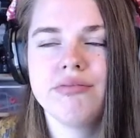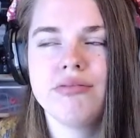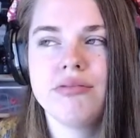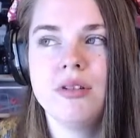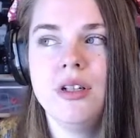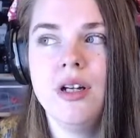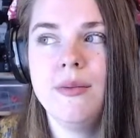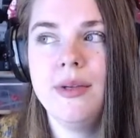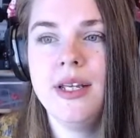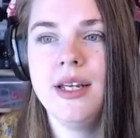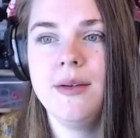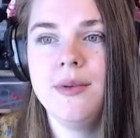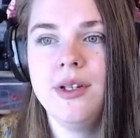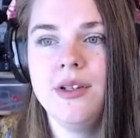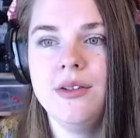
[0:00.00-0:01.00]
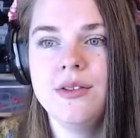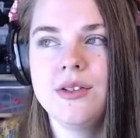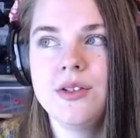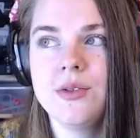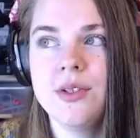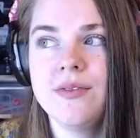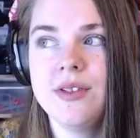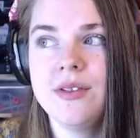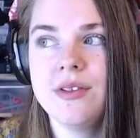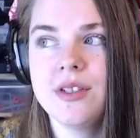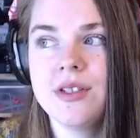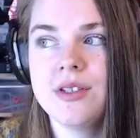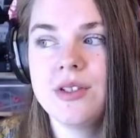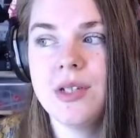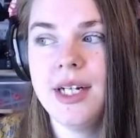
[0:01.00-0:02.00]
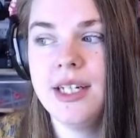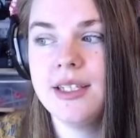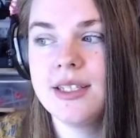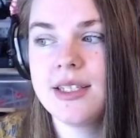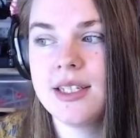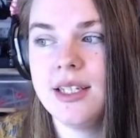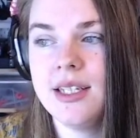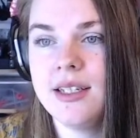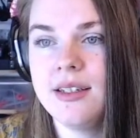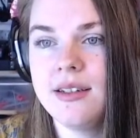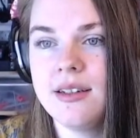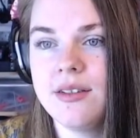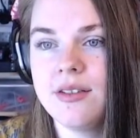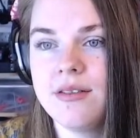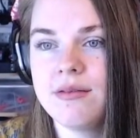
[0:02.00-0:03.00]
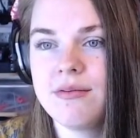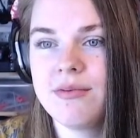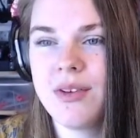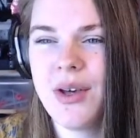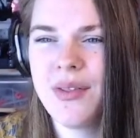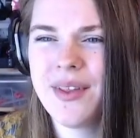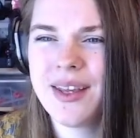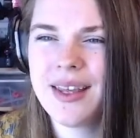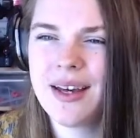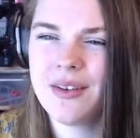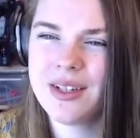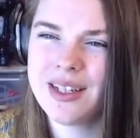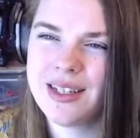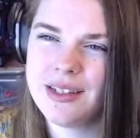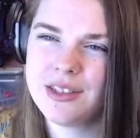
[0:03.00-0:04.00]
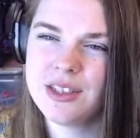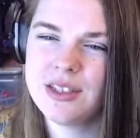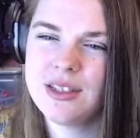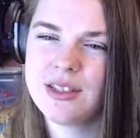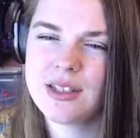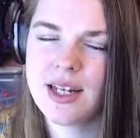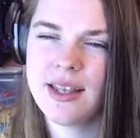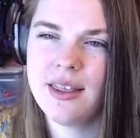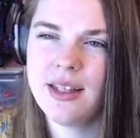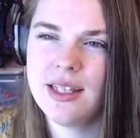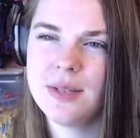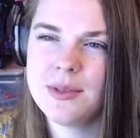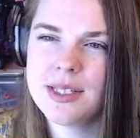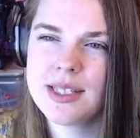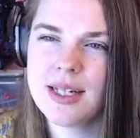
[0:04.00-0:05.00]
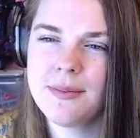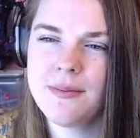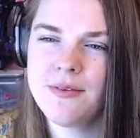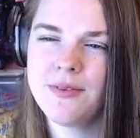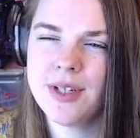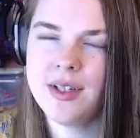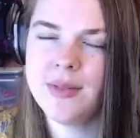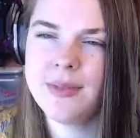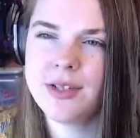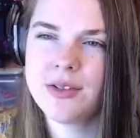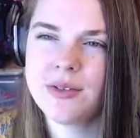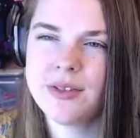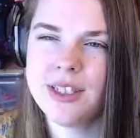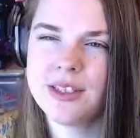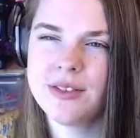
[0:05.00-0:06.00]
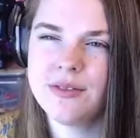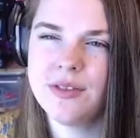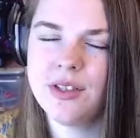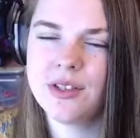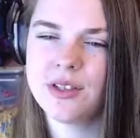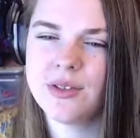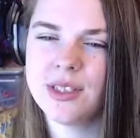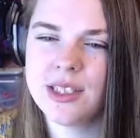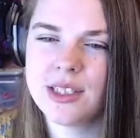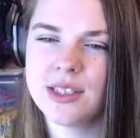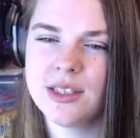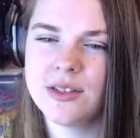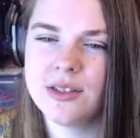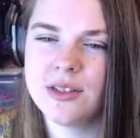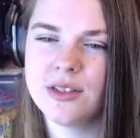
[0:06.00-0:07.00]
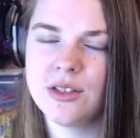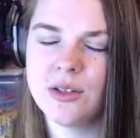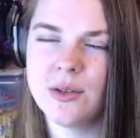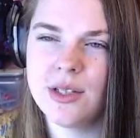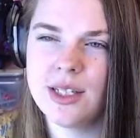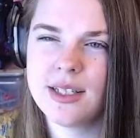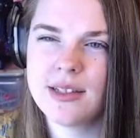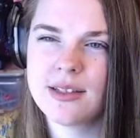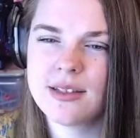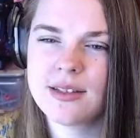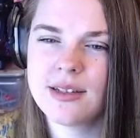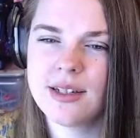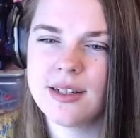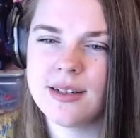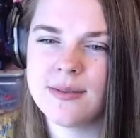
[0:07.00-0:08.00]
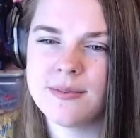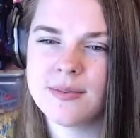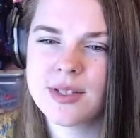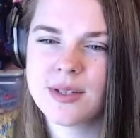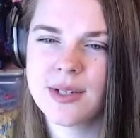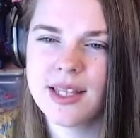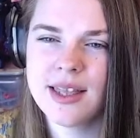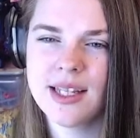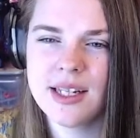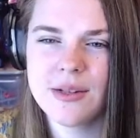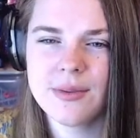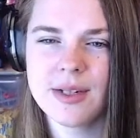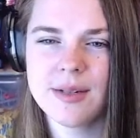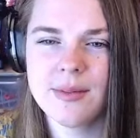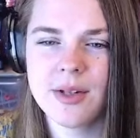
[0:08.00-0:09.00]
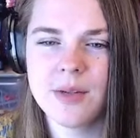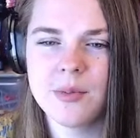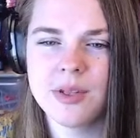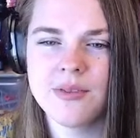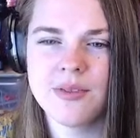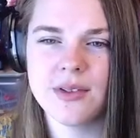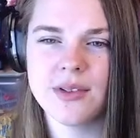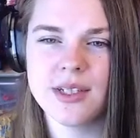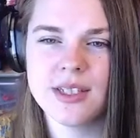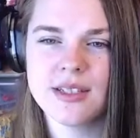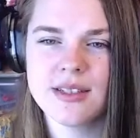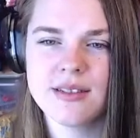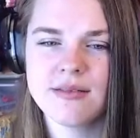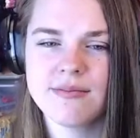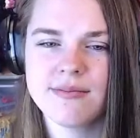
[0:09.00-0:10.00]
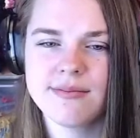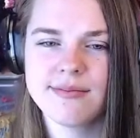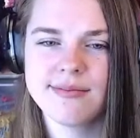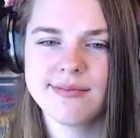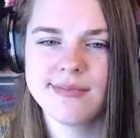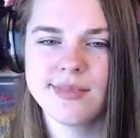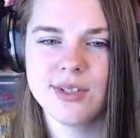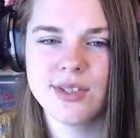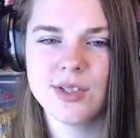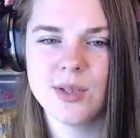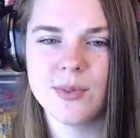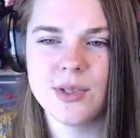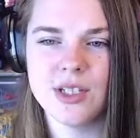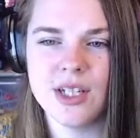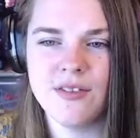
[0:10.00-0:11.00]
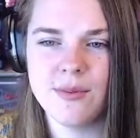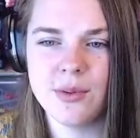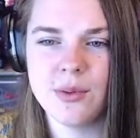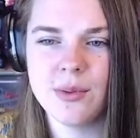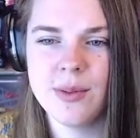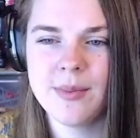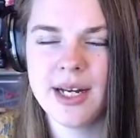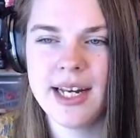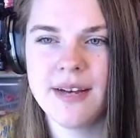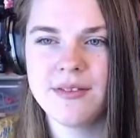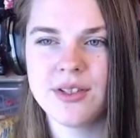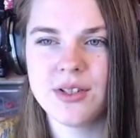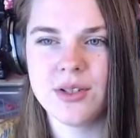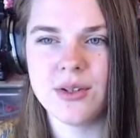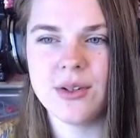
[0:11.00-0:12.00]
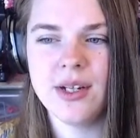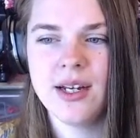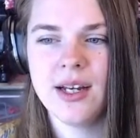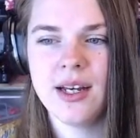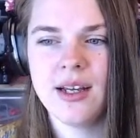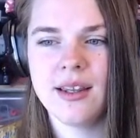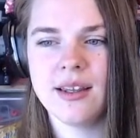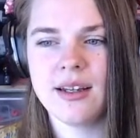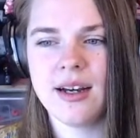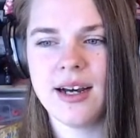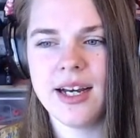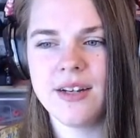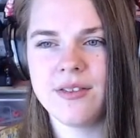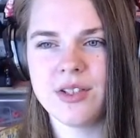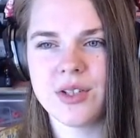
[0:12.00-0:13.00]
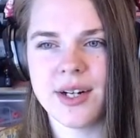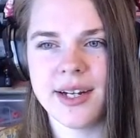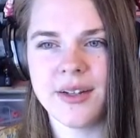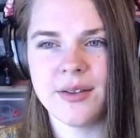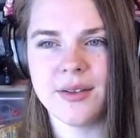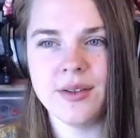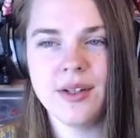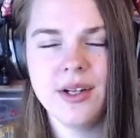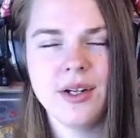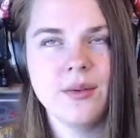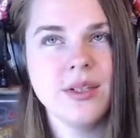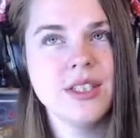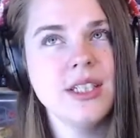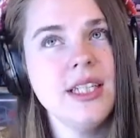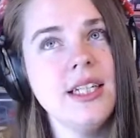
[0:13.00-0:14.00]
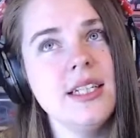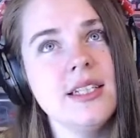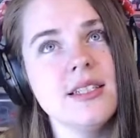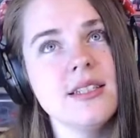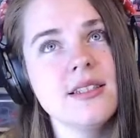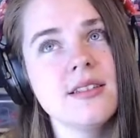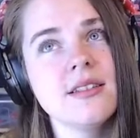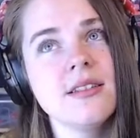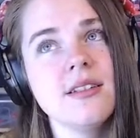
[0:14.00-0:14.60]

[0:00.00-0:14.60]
not being able to use driven constraints in further calculations. I think there was some fundamental reason Fusion 360 couldn't do this. So I think what I'm hoping for is not super achievable. We might have to do the height of a triangle, which is,